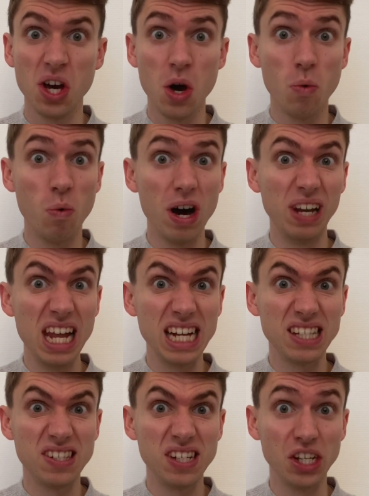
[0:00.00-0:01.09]
Well, let's
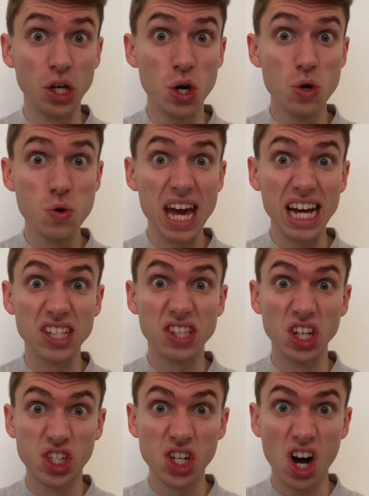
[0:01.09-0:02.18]
see who gets the
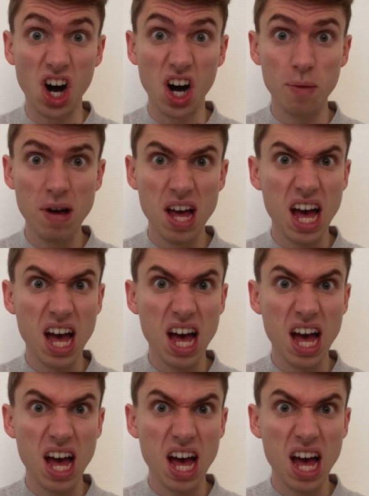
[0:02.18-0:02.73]
charm